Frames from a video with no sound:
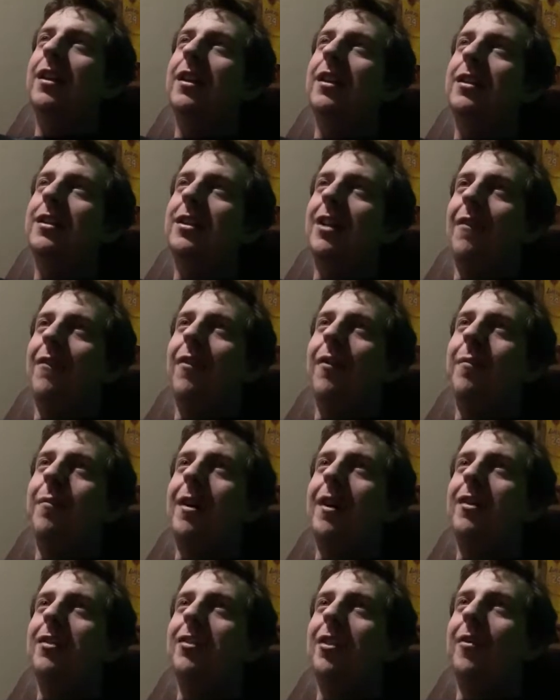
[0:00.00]

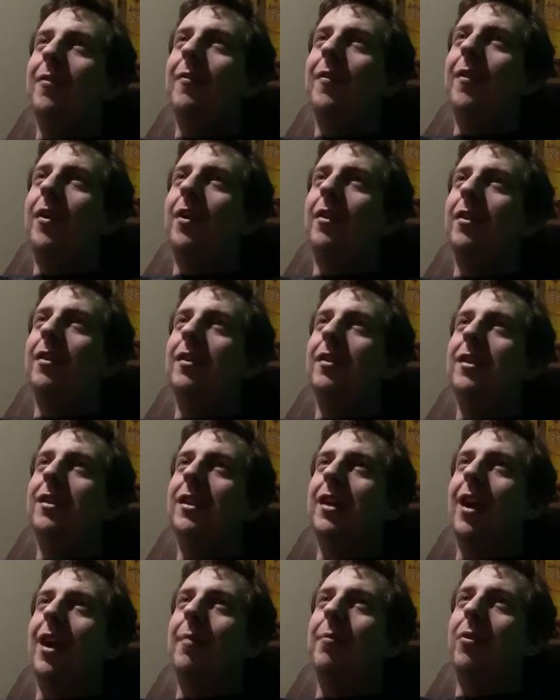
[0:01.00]
pass interference, the
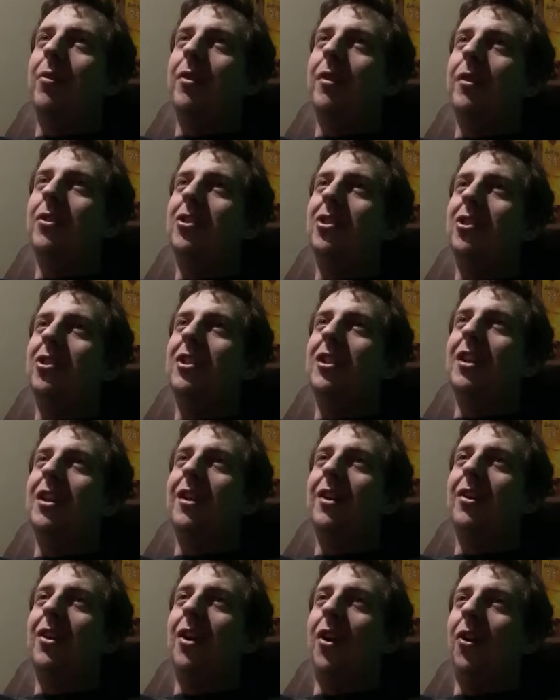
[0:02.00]
guy pulling on the jersey, you
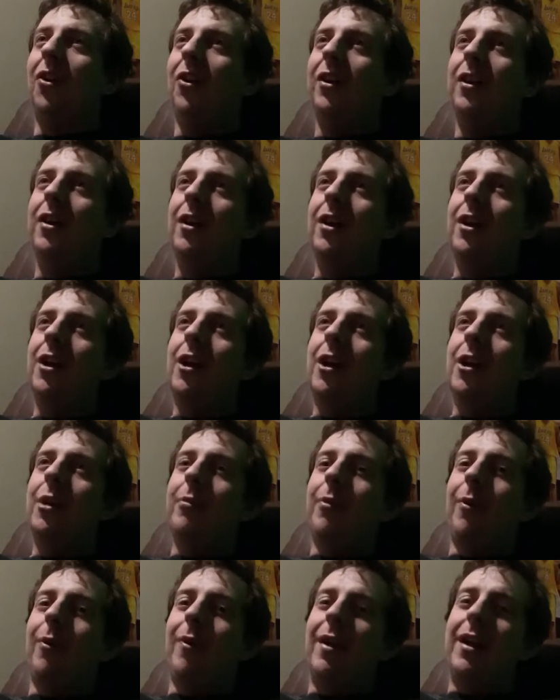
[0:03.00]
didn't call it.
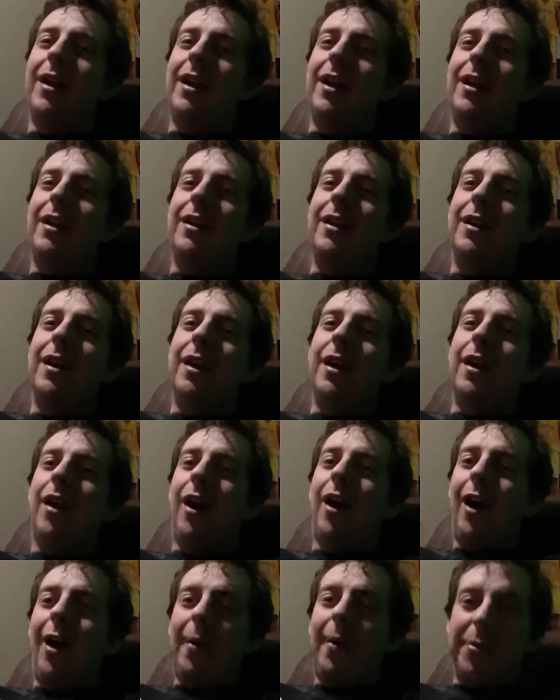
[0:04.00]
But when
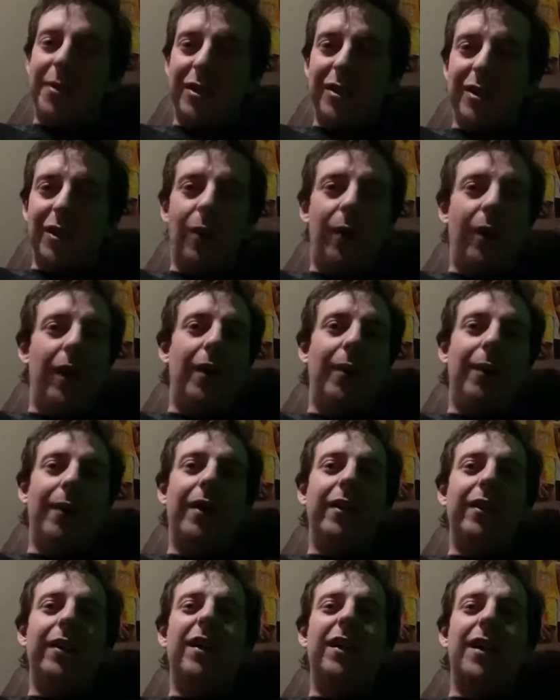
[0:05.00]
opposite way
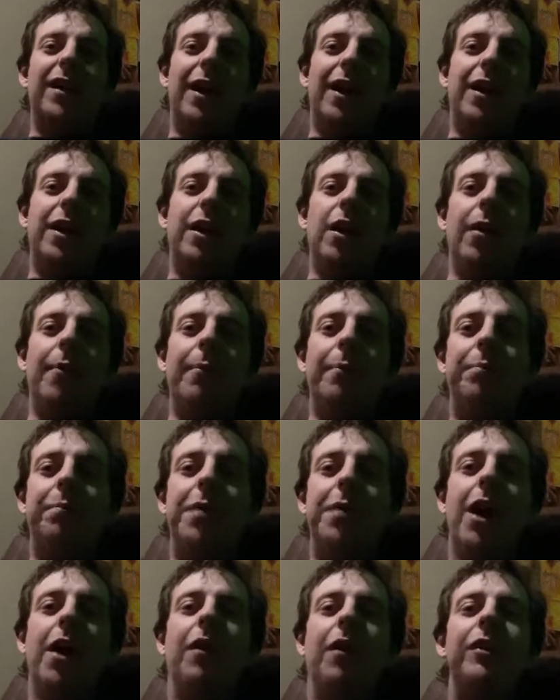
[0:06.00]
around, the guy
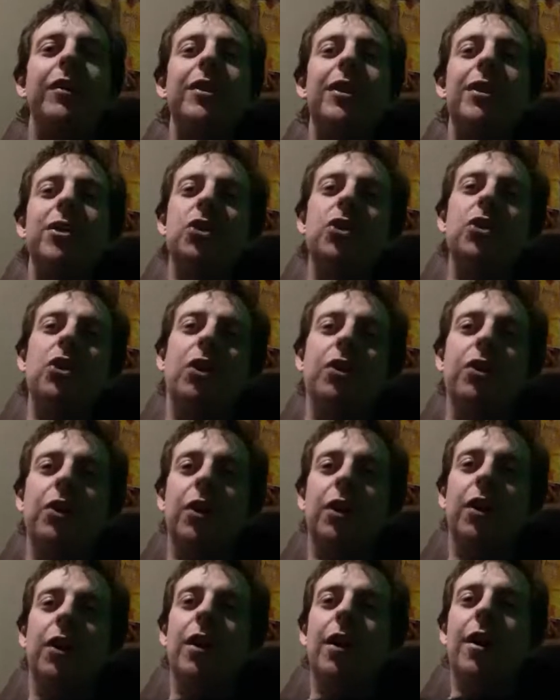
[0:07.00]
barely touched his
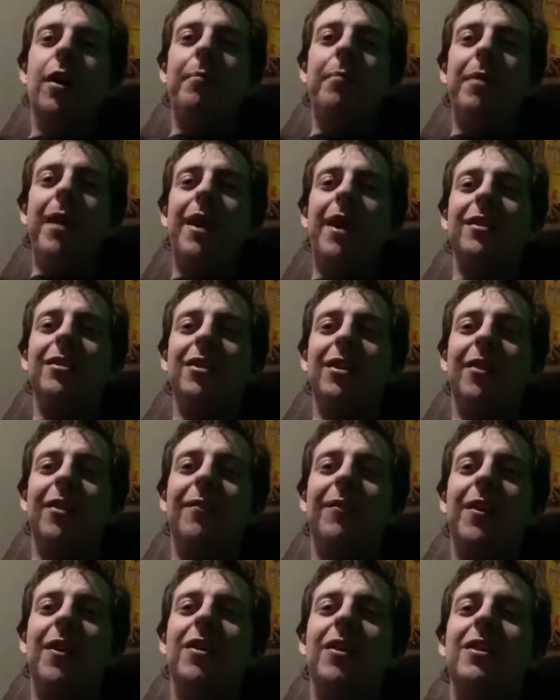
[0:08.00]
shoulder, pass
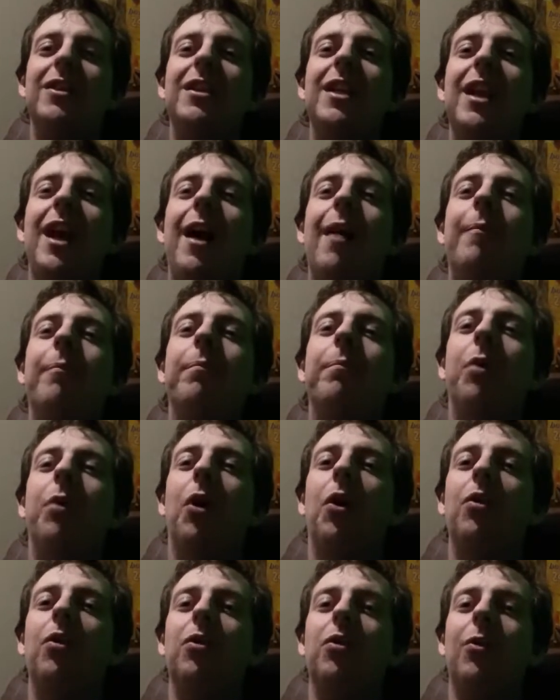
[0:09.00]
interference. Yeah,
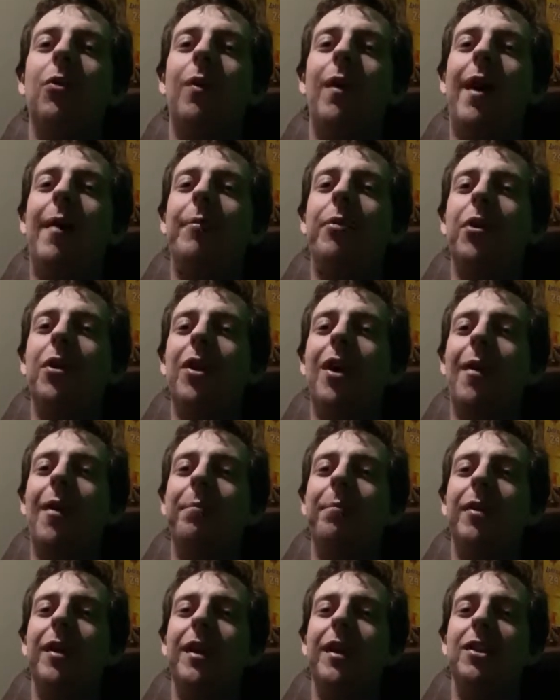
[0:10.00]
bull crap. They're
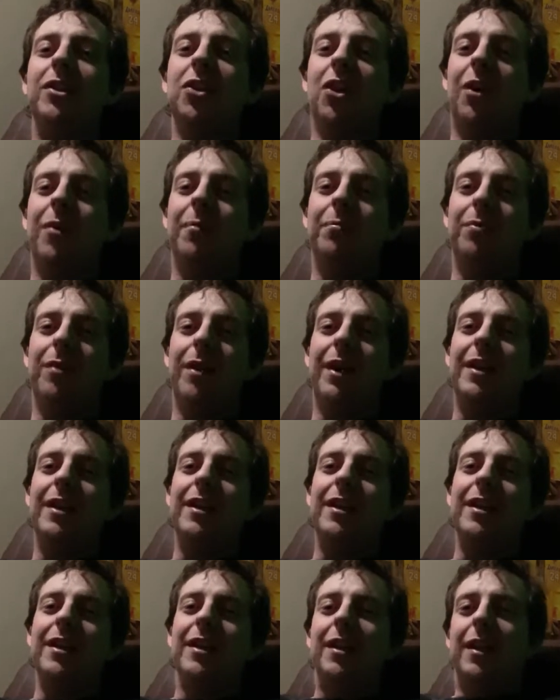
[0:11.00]
not playing Tom
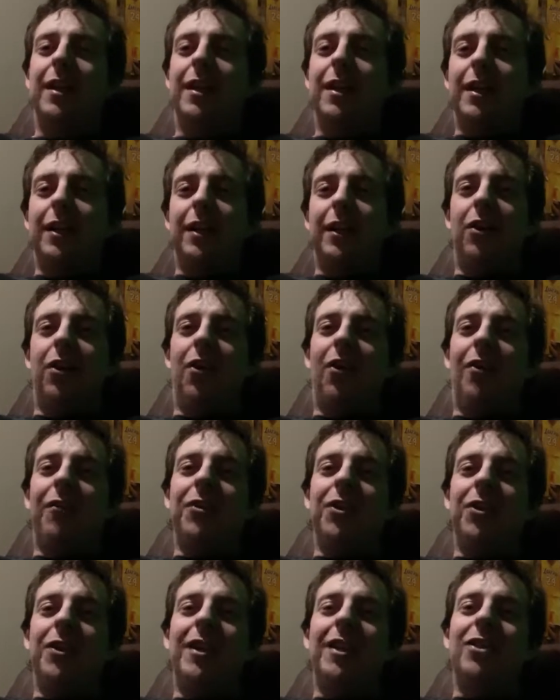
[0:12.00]
Brady. Get off
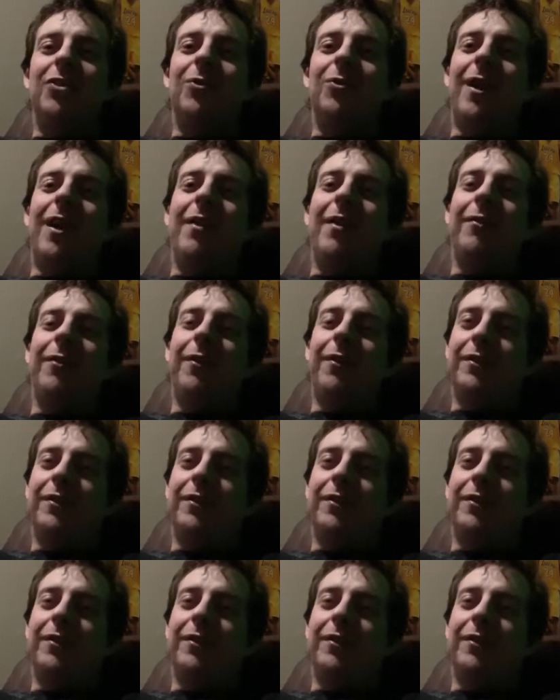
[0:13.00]
your knees, refs.